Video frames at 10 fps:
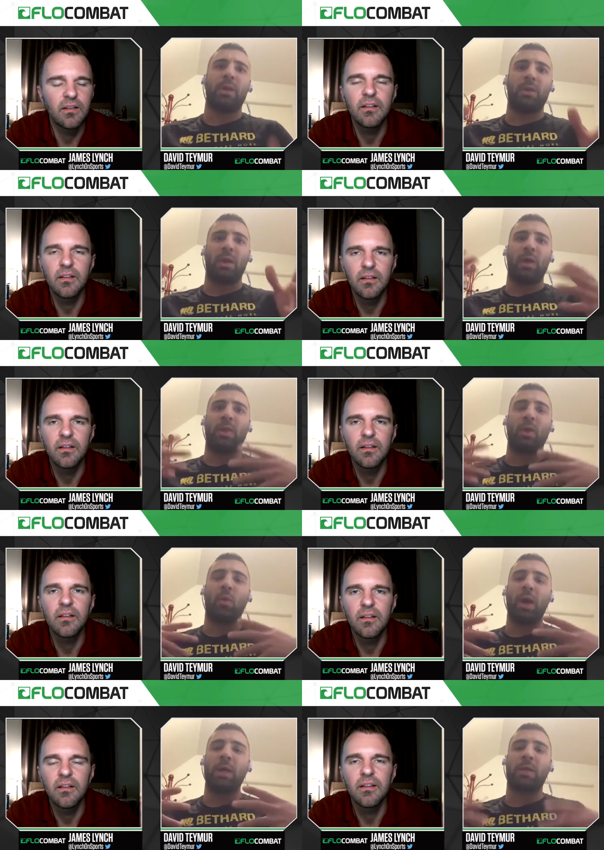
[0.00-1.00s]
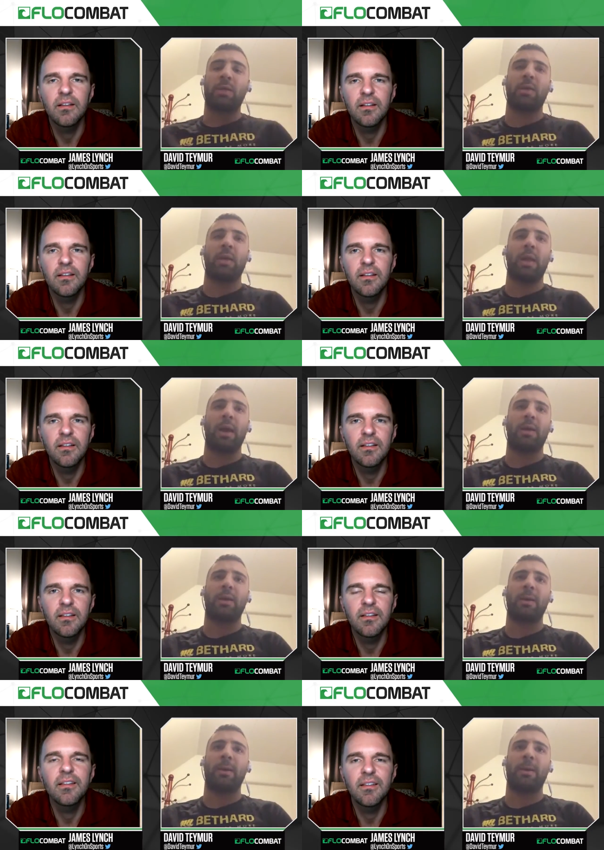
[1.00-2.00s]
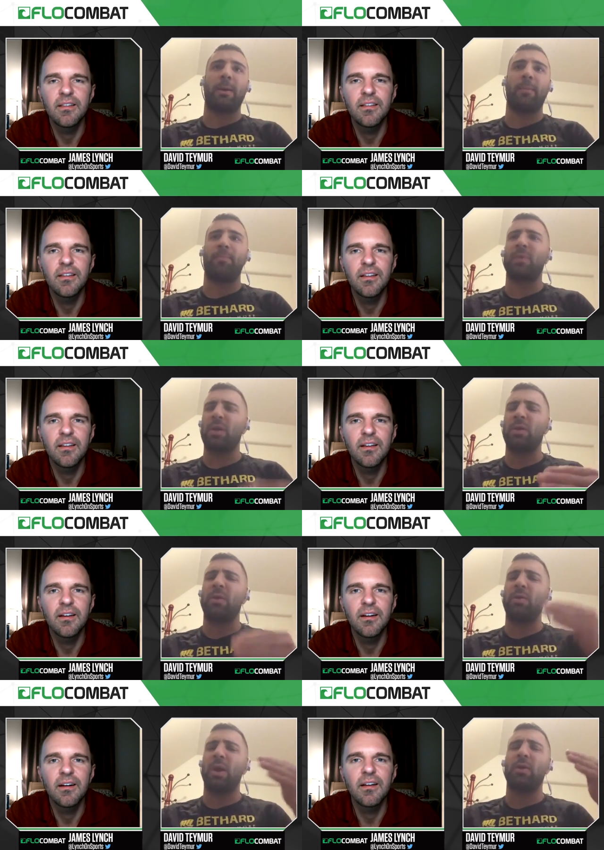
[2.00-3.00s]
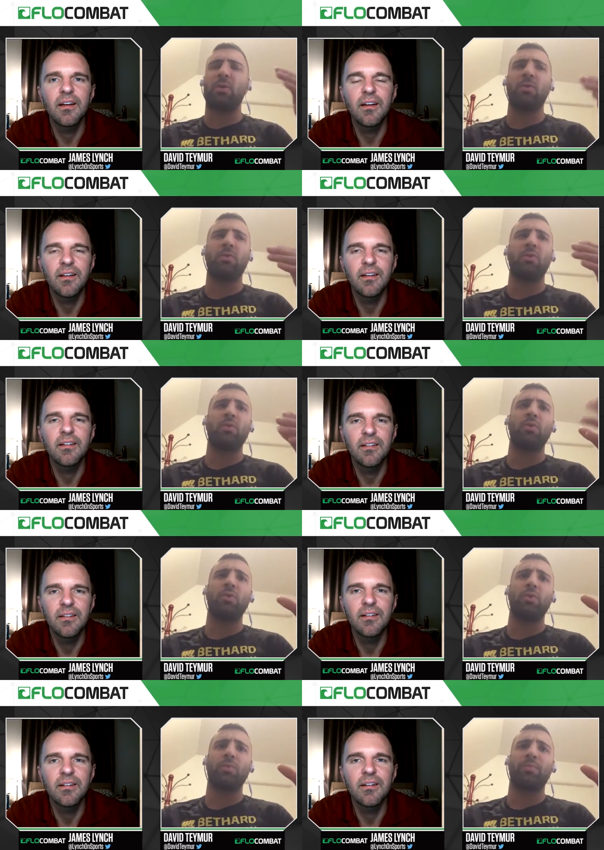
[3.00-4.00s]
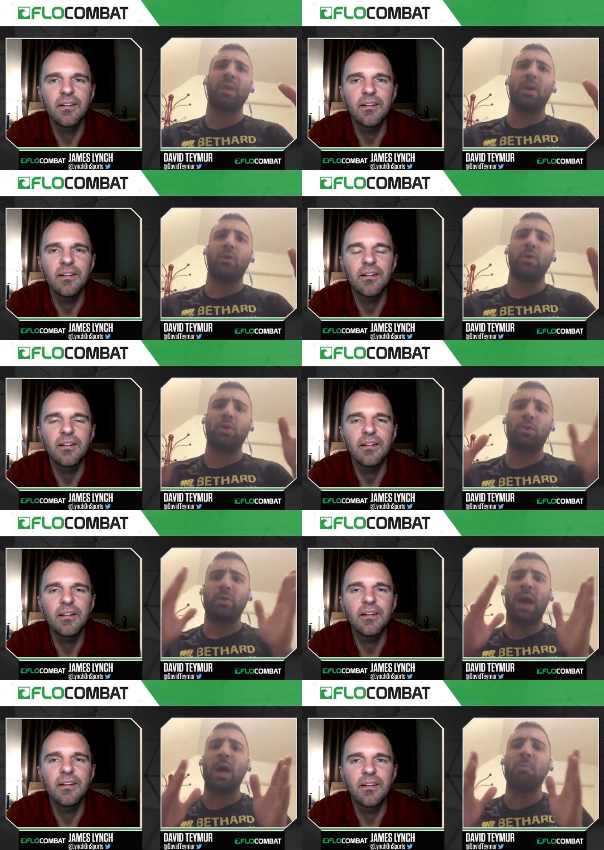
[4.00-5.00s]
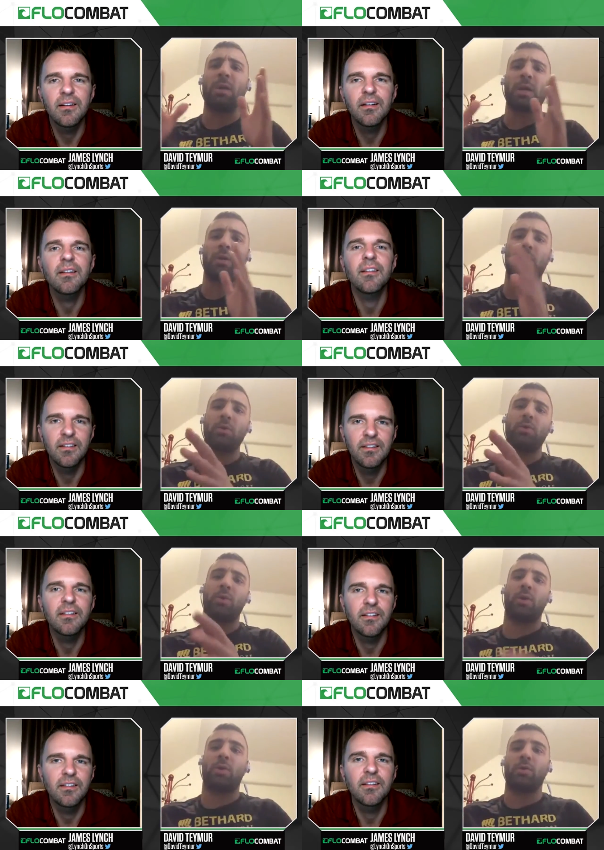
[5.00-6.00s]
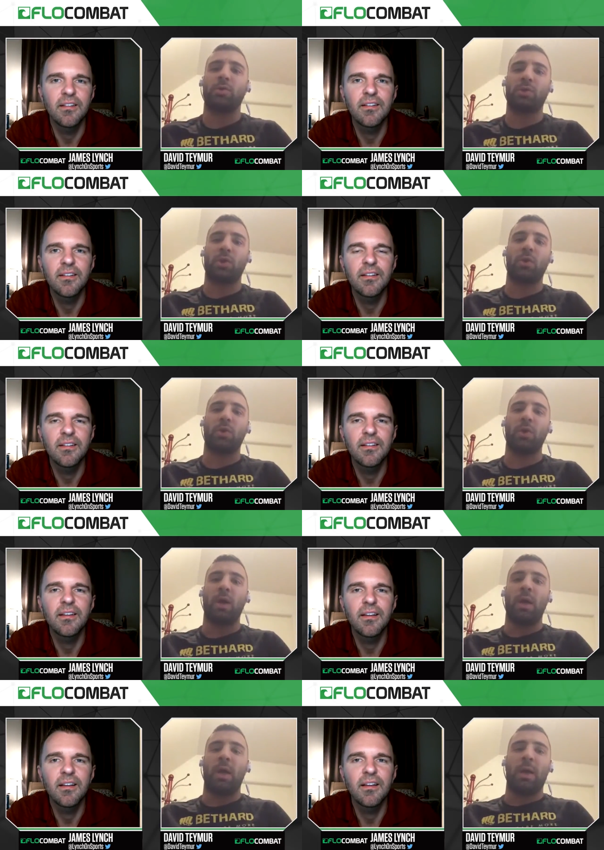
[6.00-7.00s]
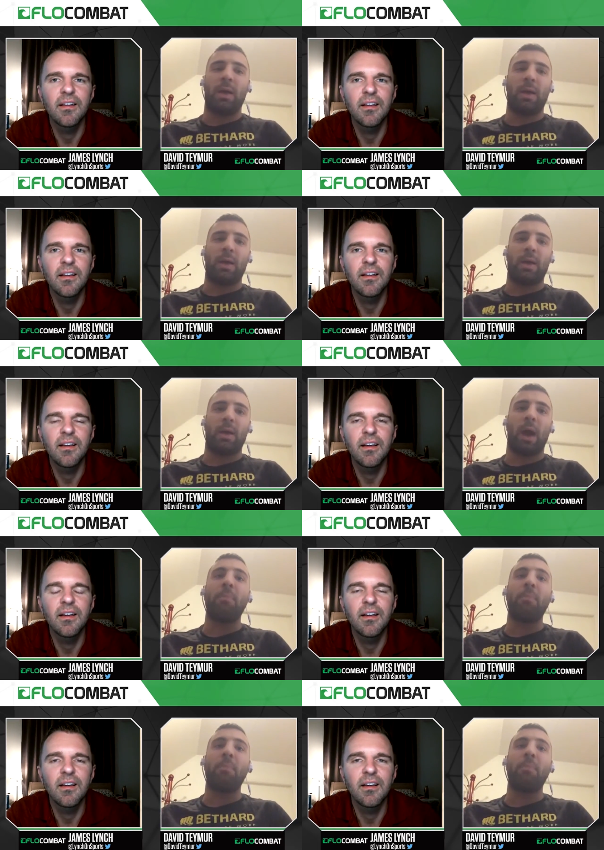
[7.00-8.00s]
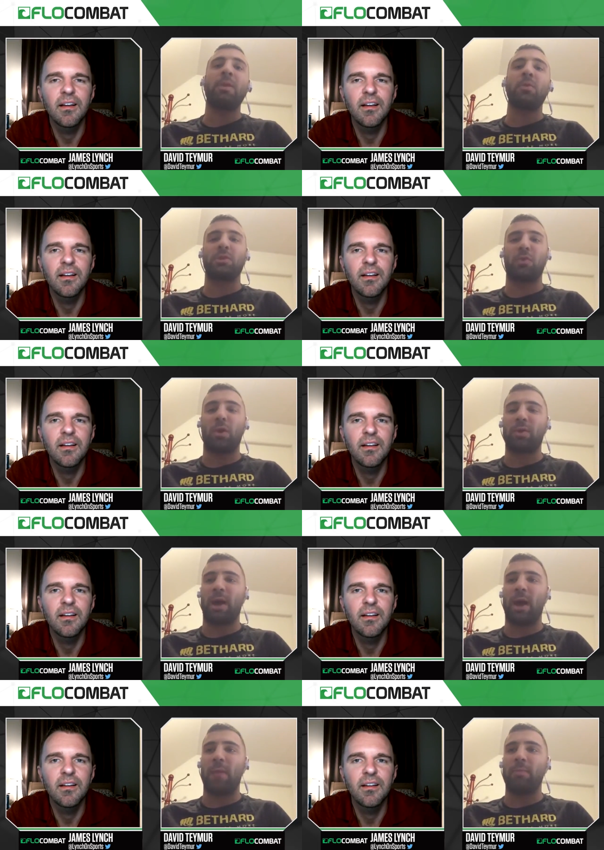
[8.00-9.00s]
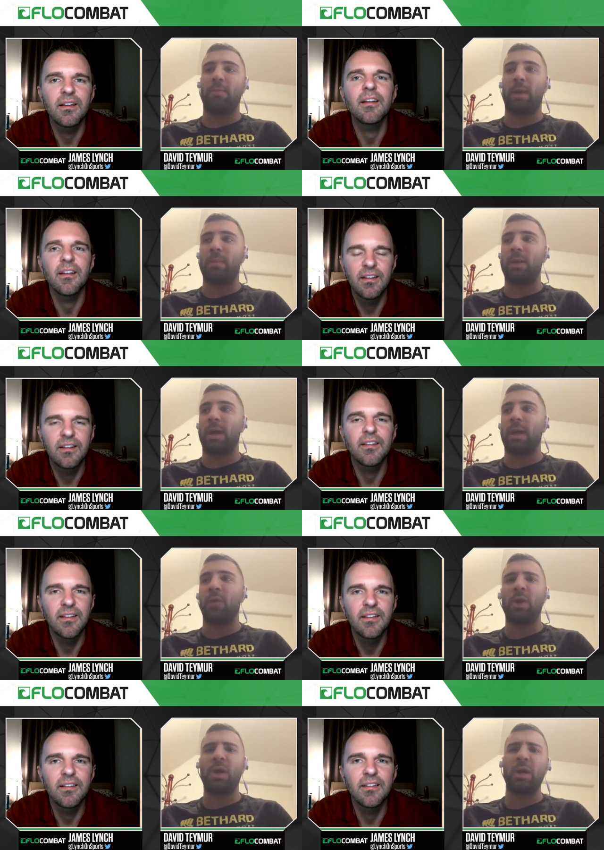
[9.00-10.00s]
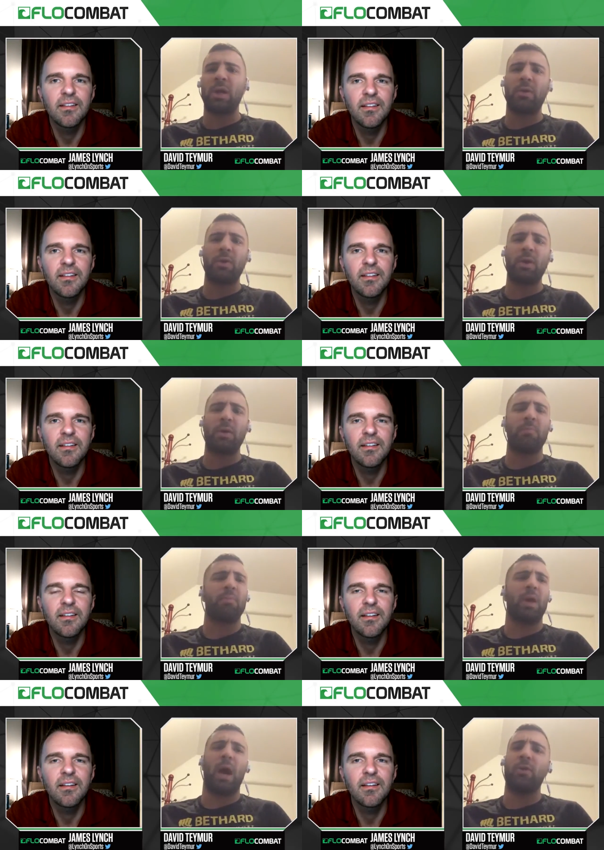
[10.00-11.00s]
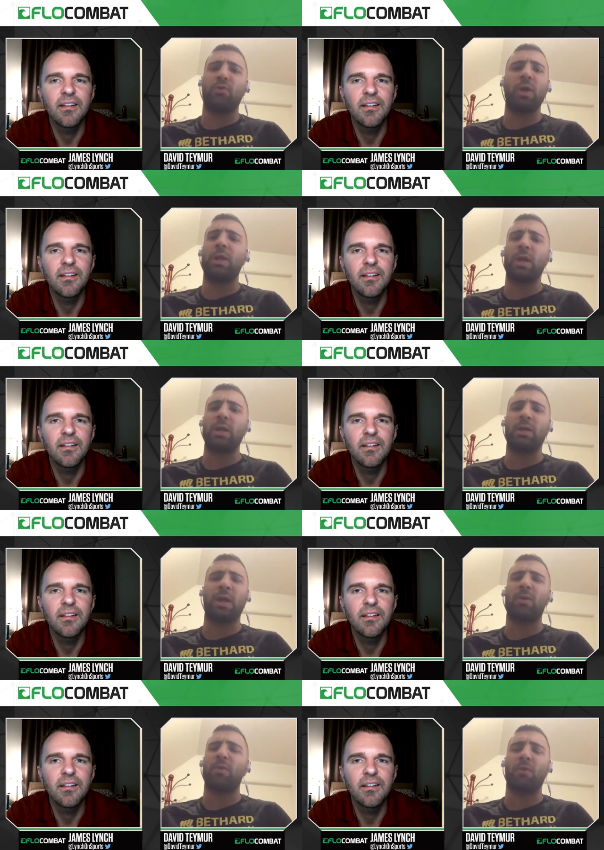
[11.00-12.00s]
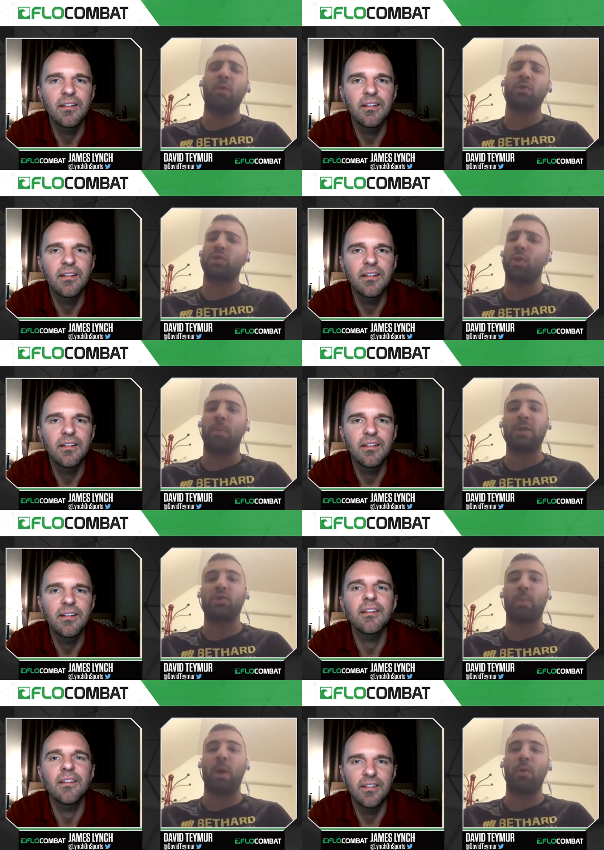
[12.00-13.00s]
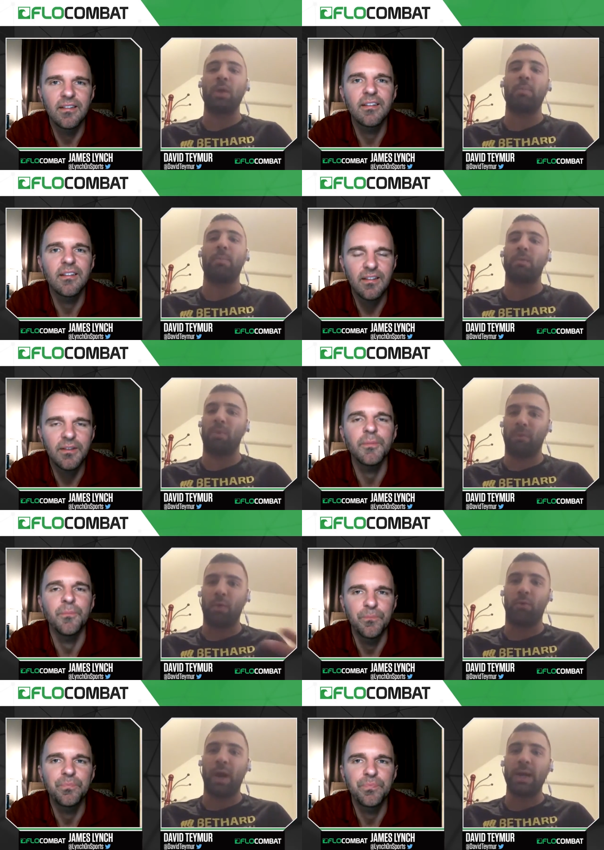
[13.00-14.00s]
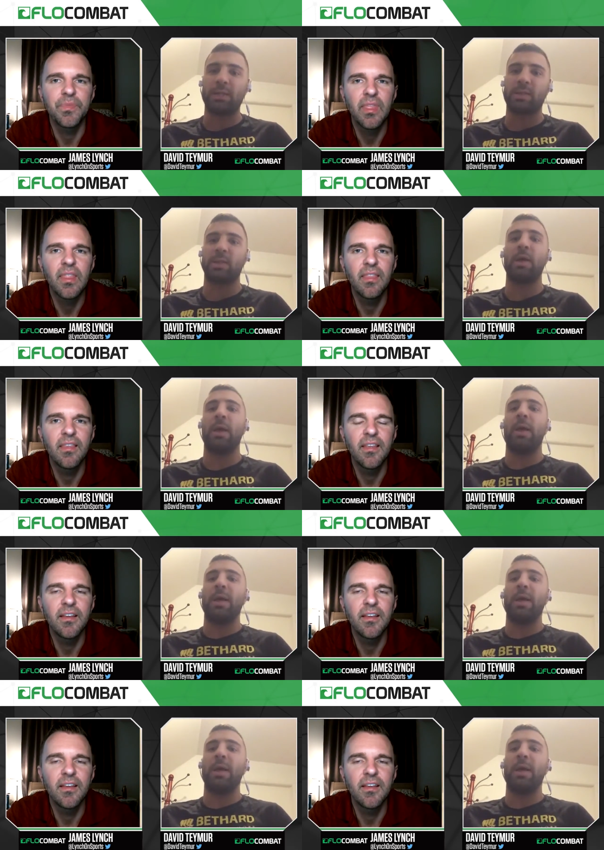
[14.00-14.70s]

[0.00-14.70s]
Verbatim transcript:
Speaker 1: the, the, the weight, like, uh, like you, you, you, need to timing it good, you know. So uh, I've been doing this for a long time. I mean, like regularly, I training and eat. I don't focus so much on my weight, but before fights,